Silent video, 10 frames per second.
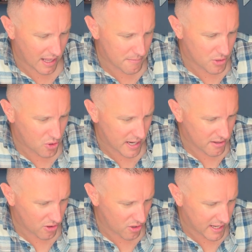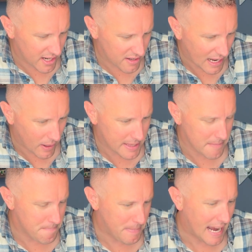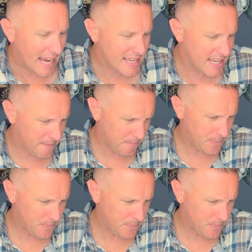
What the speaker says: I'm trying to look here now at the back.